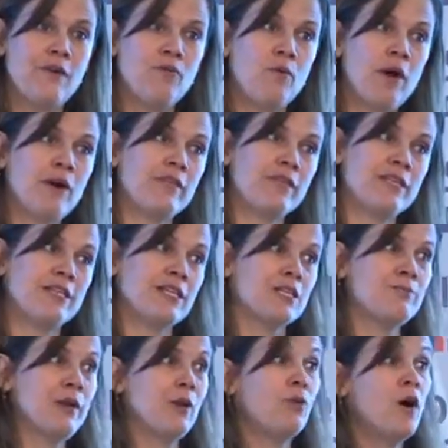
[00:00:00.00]
of where the
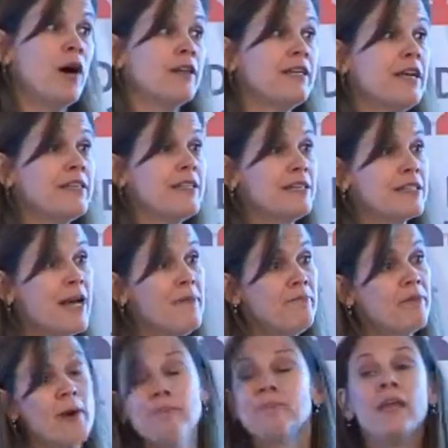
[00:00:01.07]
6-minute walk test has come
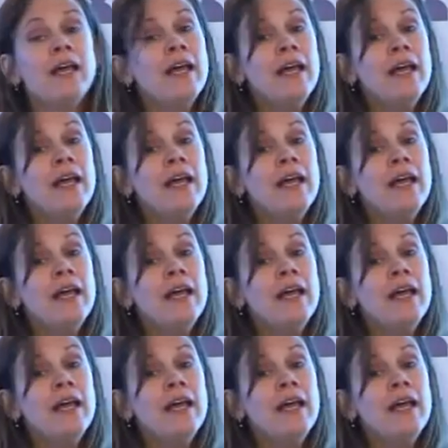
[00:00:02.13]
from.